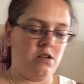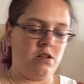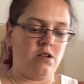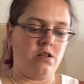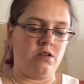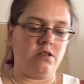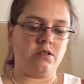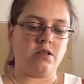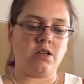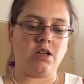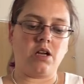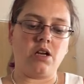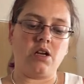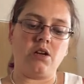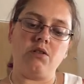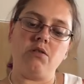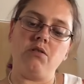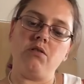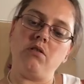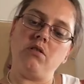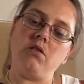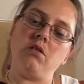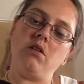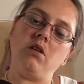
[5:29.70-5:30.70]
So,
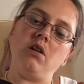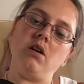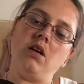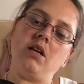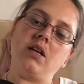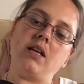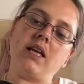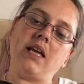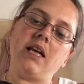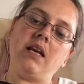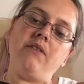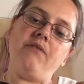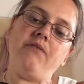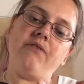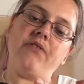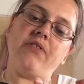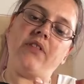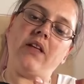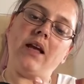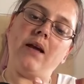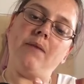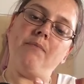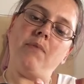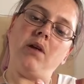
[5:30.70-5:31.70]
give
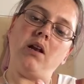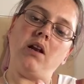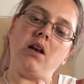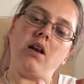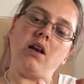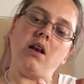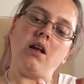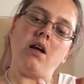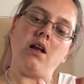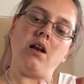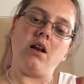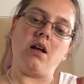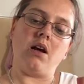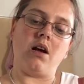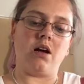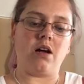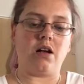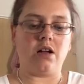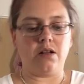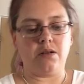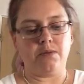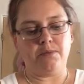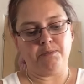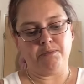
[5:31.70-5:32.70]
them
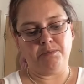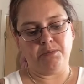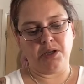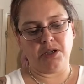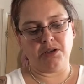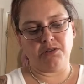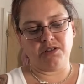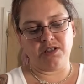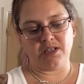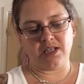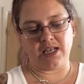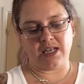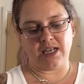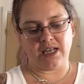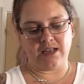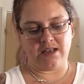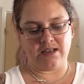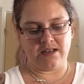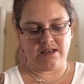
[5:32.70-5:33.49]
lala beauty.